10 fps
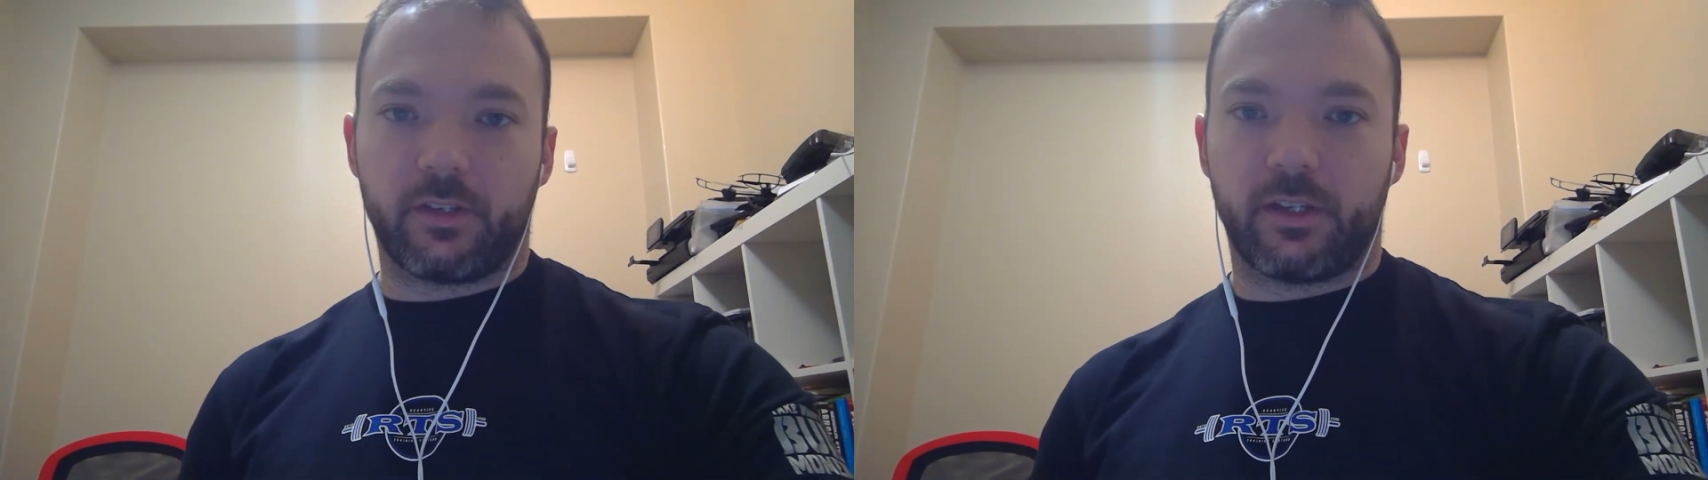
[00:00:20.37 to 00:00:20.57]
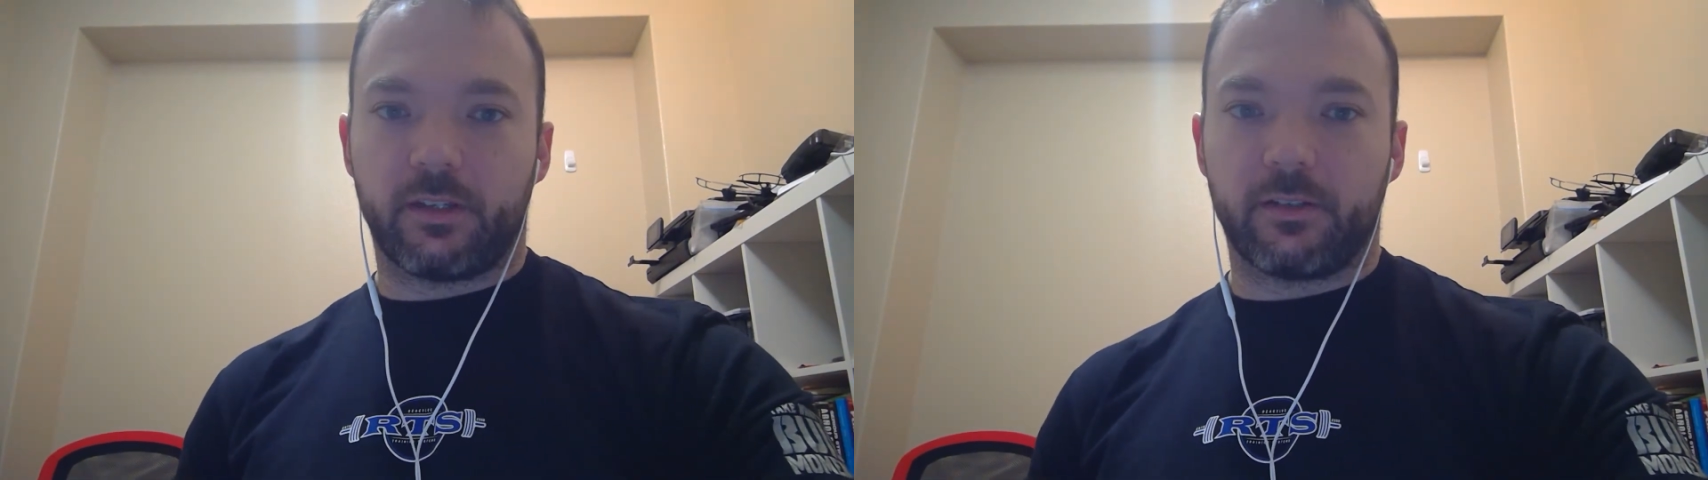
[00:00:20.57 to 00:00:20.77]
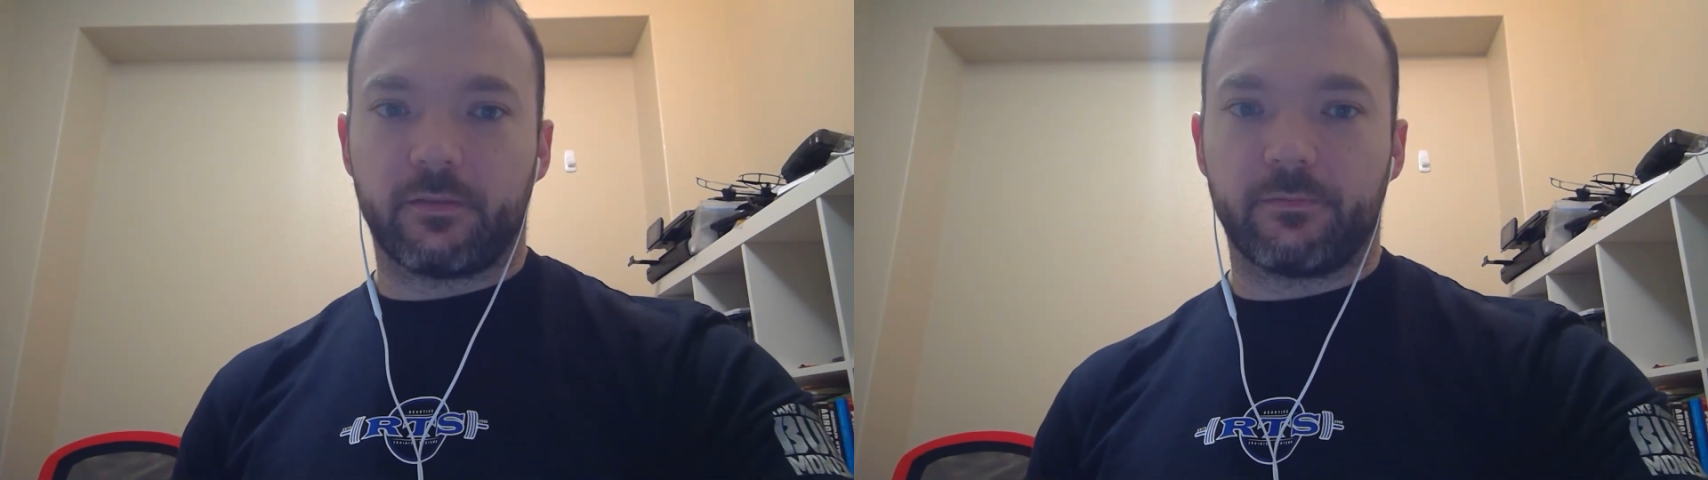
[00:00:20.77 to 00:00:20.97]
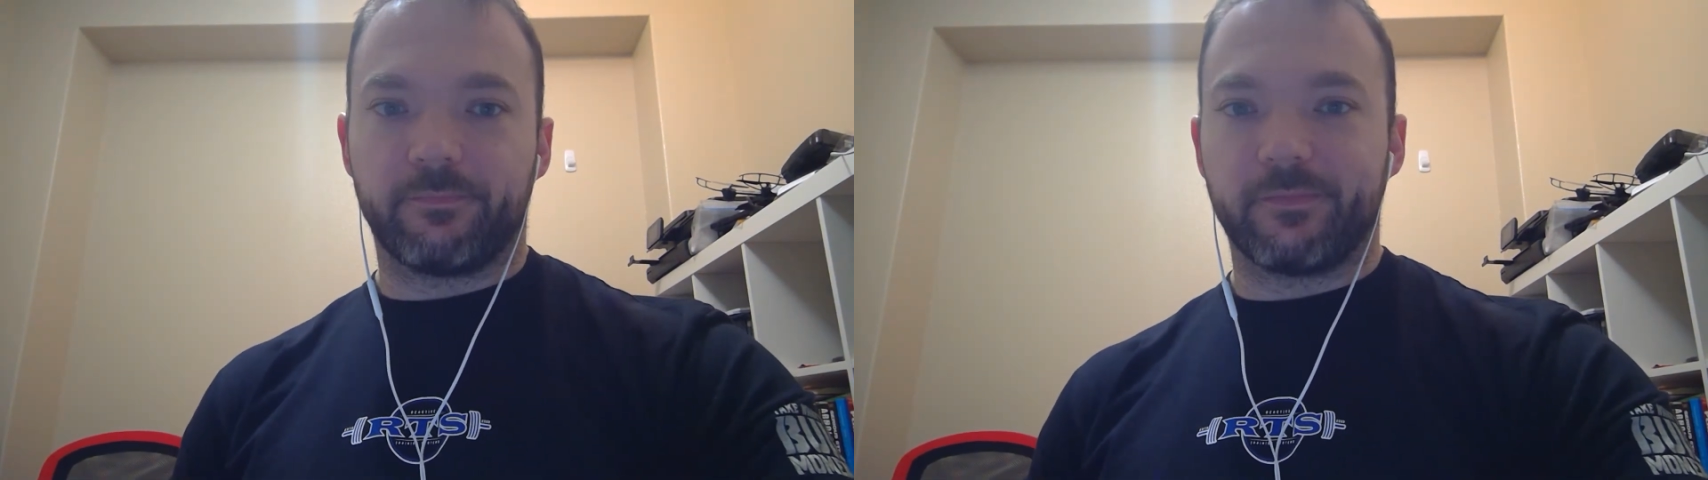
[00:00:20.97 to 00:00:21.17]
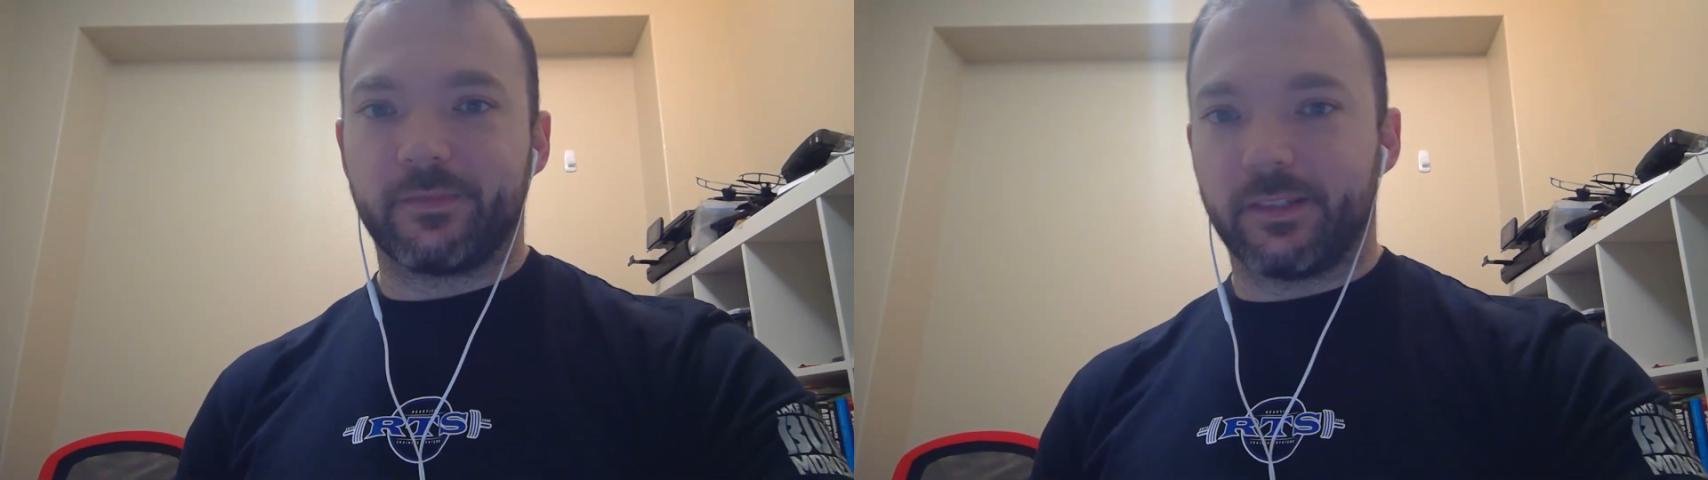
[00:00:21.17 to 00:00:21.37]

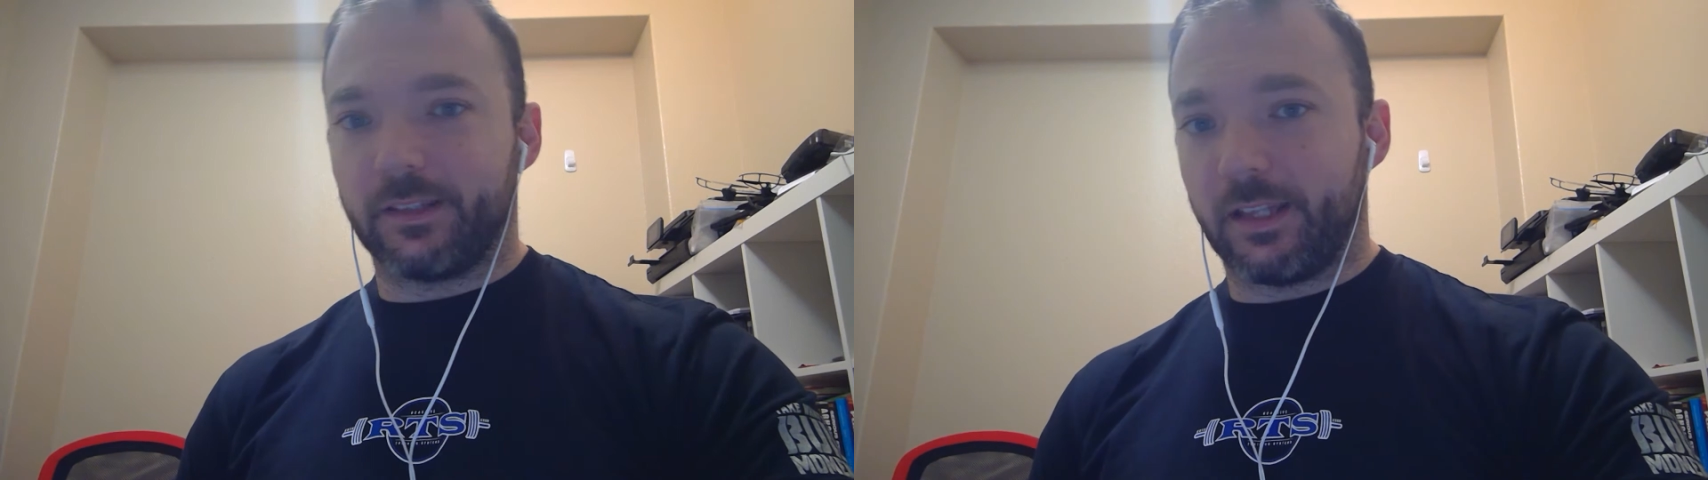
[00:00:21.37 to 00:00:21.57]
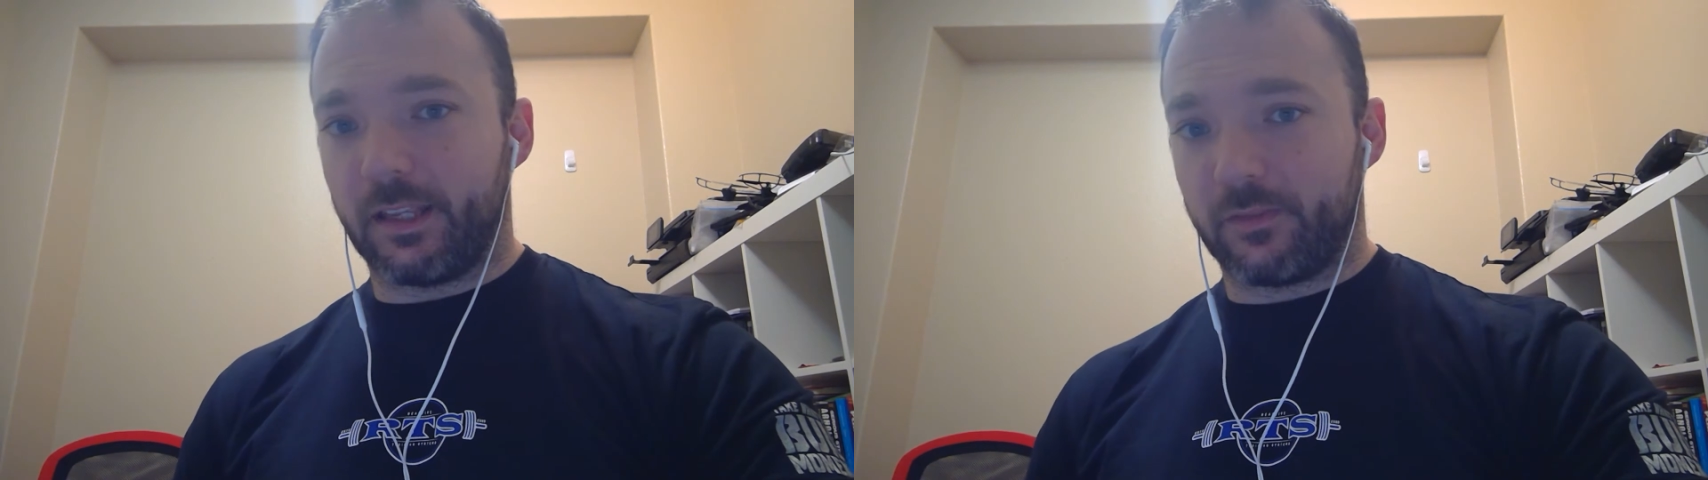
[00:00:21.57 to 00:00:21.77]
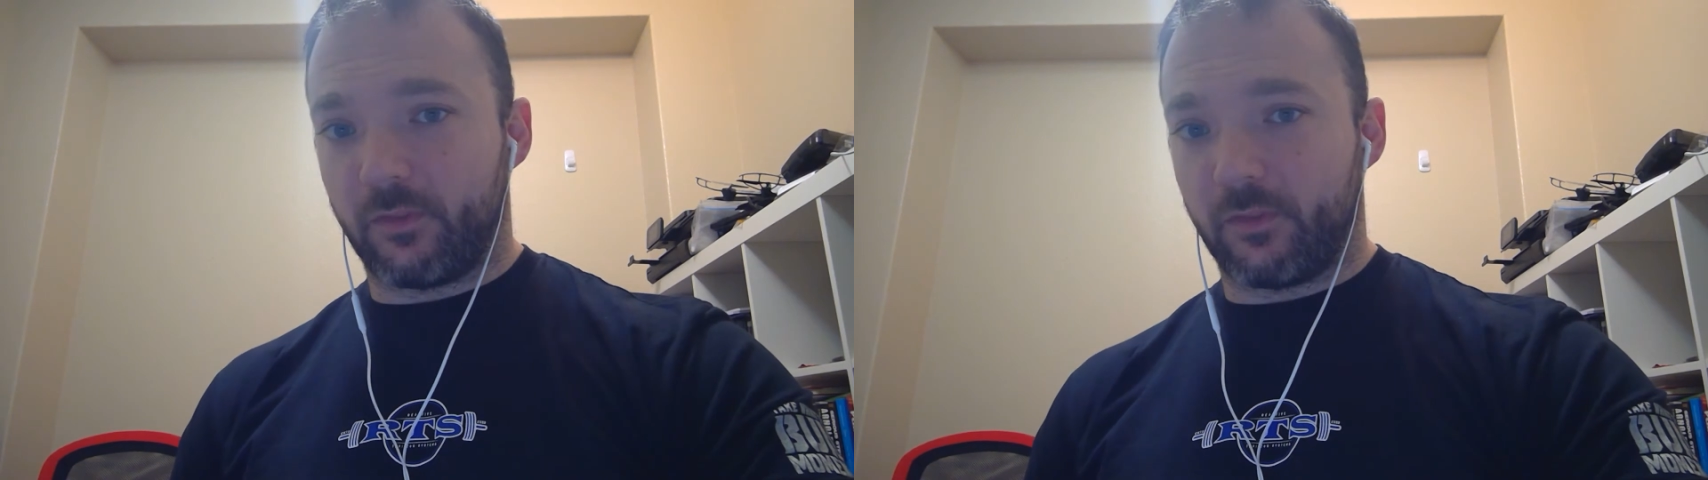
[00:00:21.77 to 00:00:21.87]
less